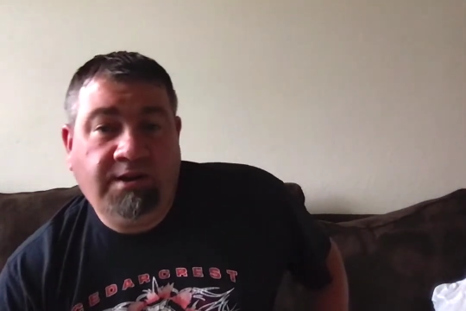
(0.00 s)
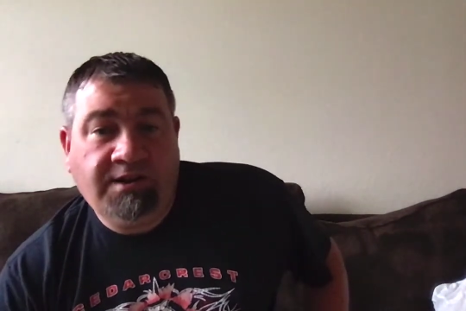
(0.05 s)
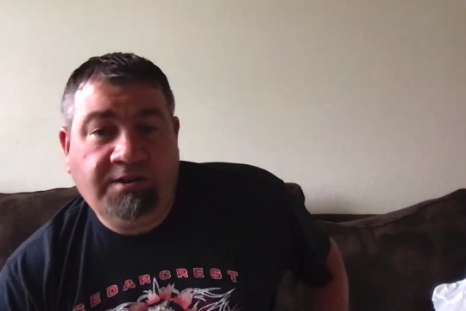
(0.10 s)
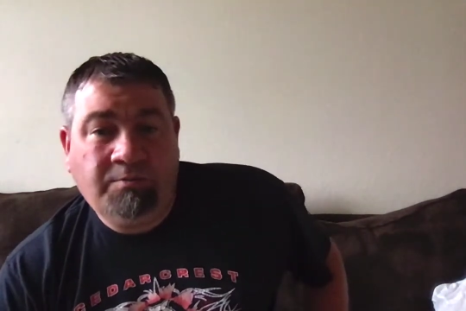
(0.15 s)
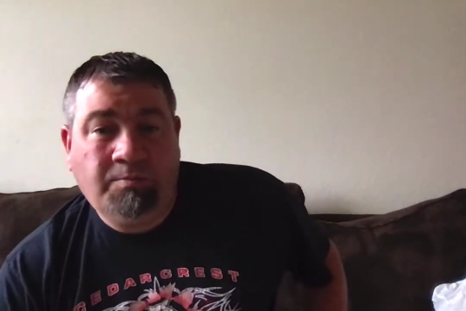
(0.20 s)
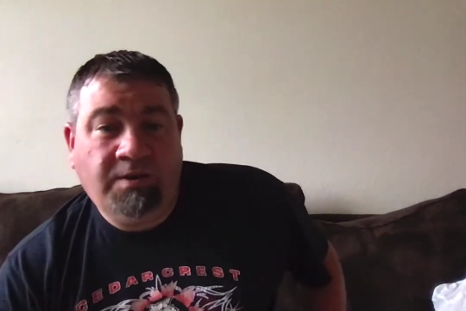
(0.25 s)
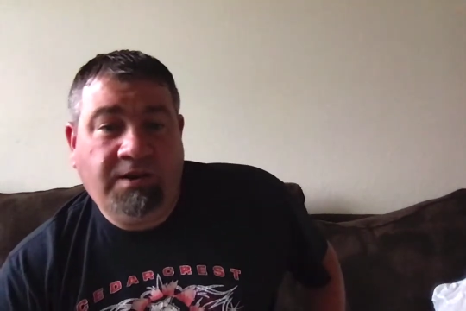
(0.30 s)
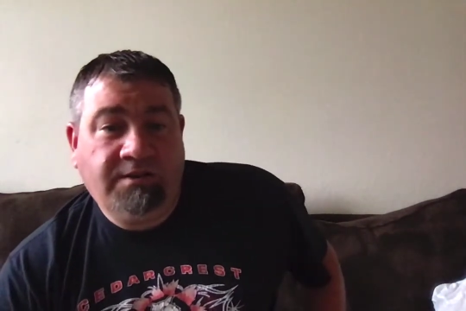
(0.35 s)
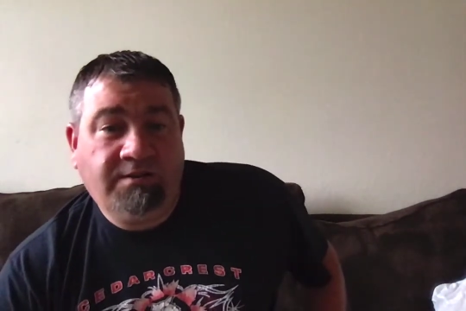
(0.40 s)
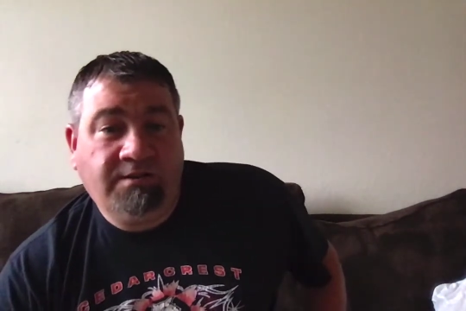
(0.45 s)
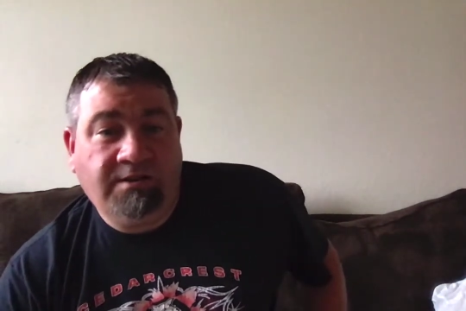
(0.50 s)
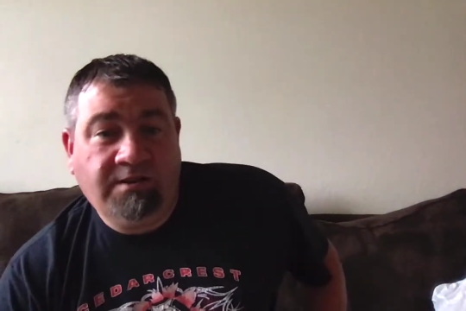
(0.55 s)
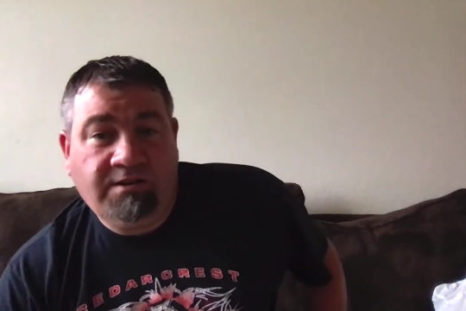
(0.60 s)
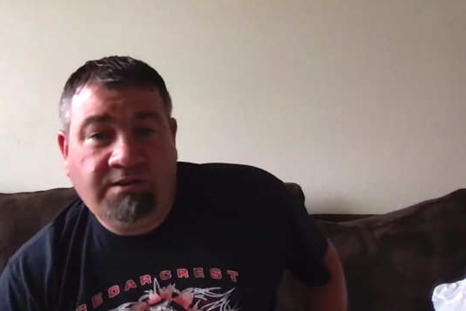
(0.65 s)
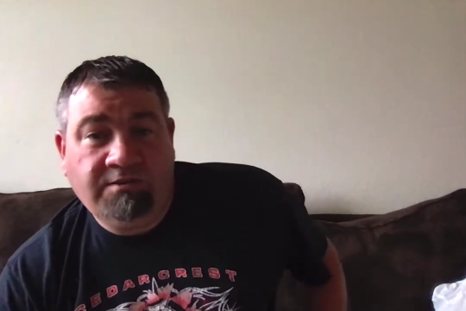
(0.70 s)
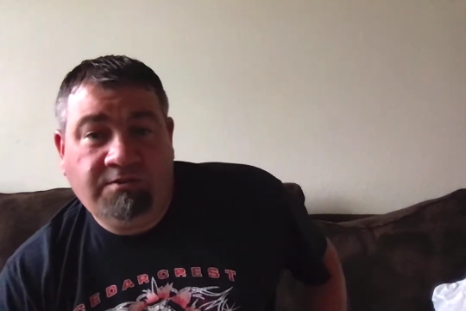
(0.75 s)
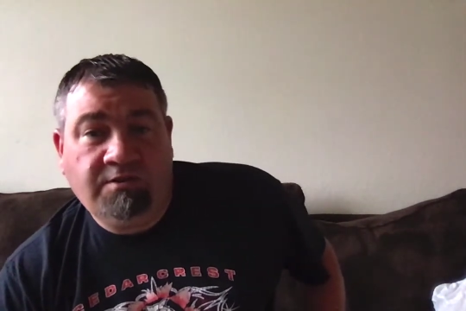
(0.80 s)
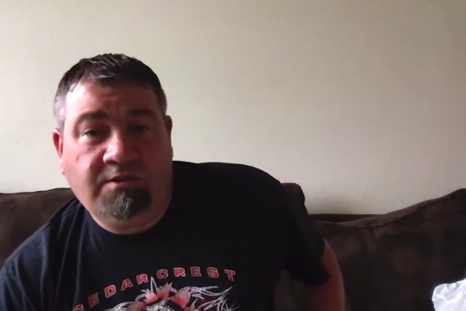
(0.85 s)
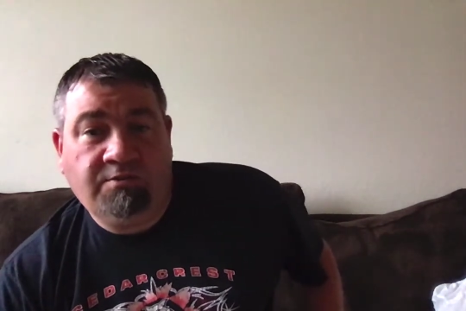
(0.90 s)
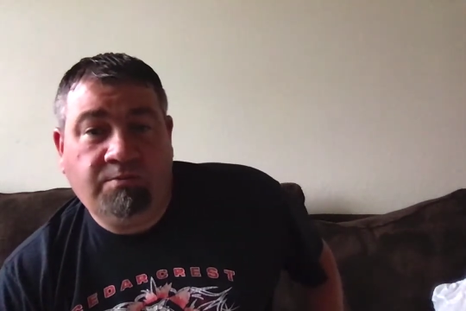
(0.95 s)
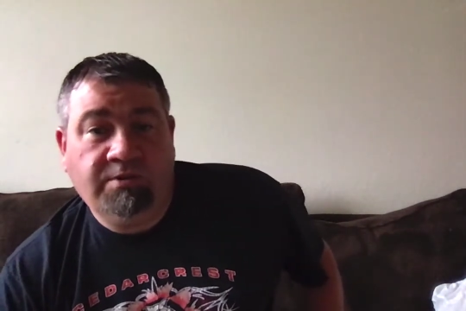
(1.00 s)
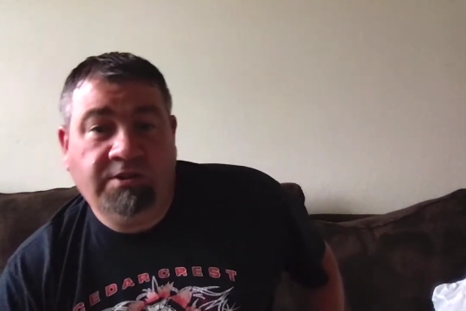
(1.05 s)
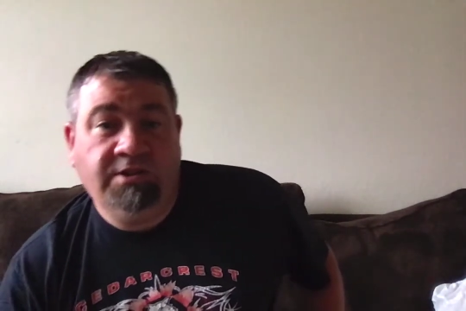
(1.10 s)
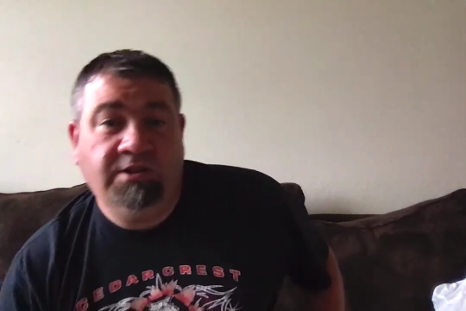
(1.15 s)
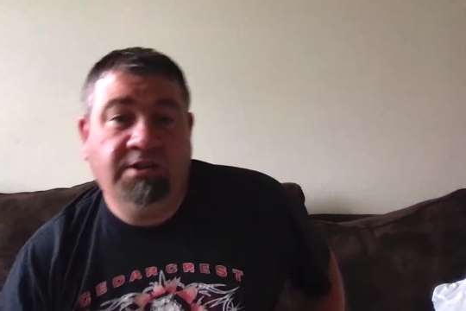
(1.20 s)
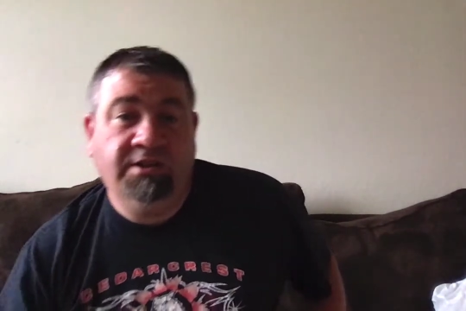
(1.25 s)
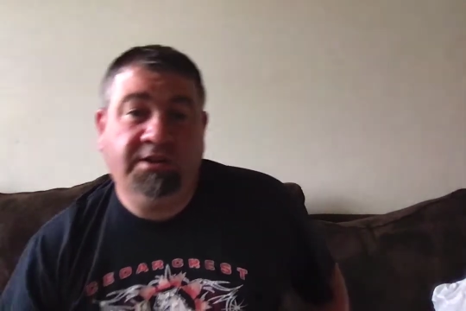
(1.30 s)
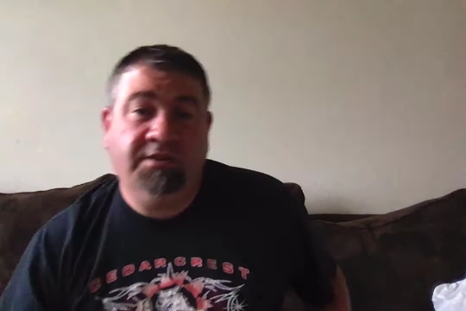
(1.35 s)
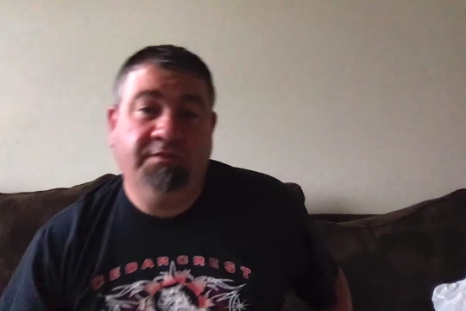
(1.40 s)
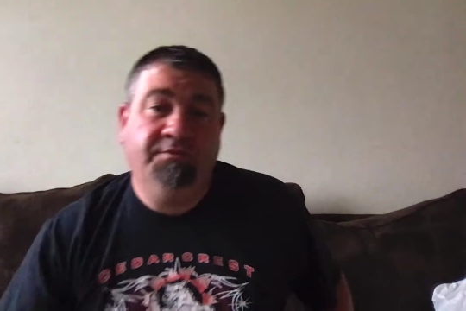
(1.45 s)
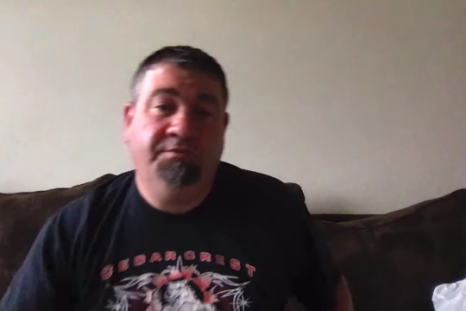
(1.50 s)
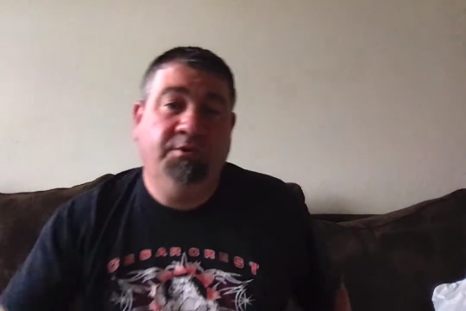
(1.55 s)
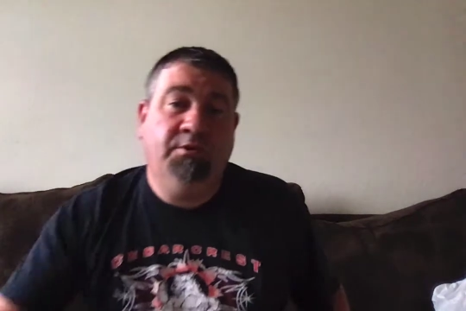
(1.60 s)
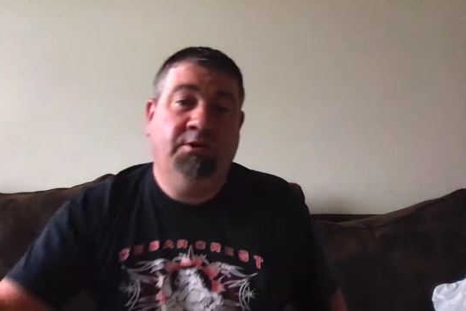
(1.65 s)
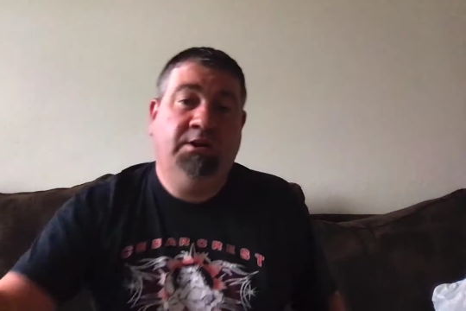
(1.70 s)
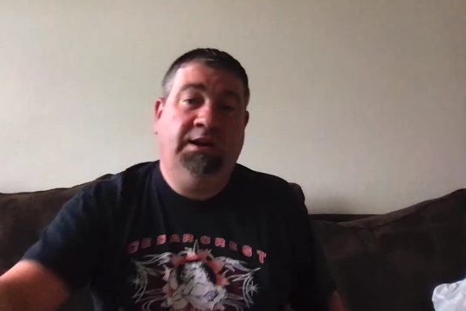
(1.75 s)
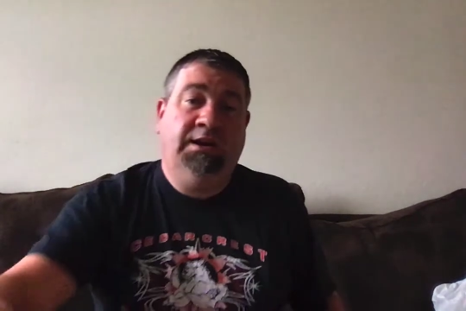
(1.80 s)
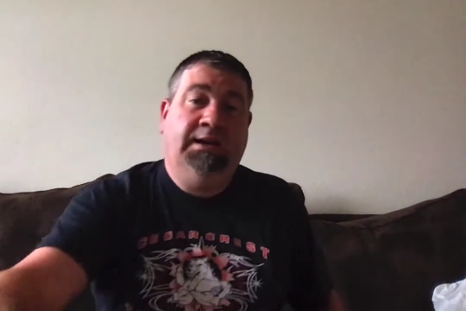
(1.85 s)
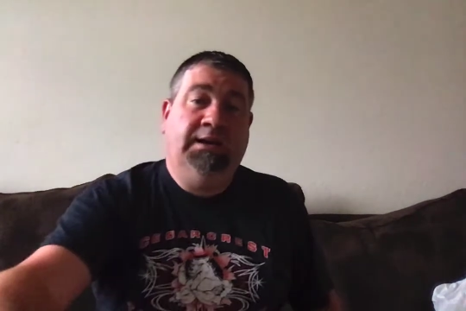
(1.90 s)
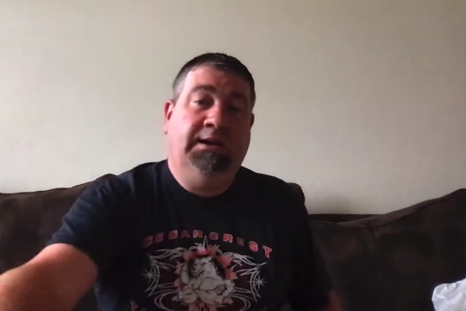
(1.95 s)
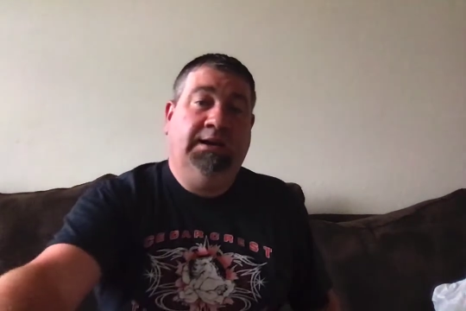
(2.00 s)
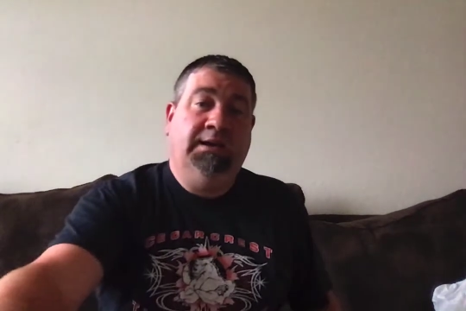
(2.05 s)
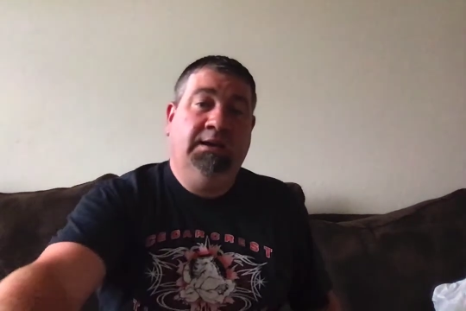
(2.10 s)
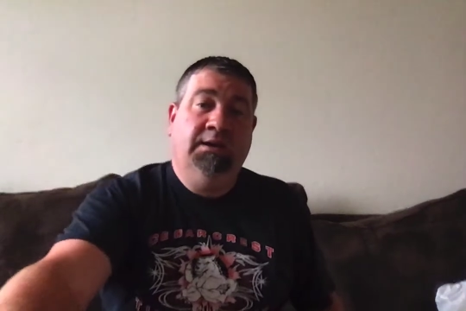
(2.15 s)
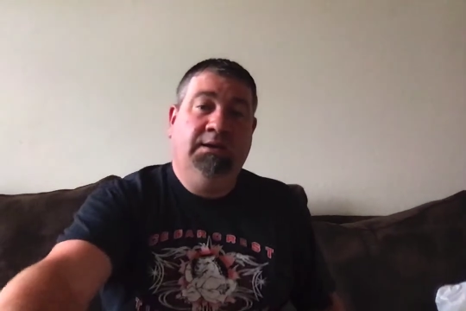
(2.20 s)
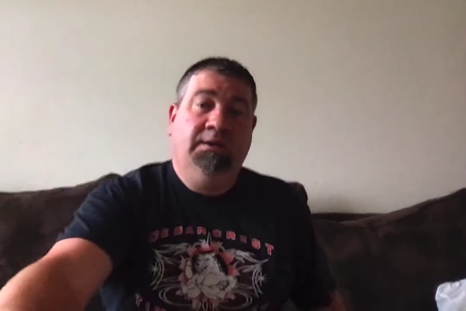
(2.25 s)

expected because I was really looking for a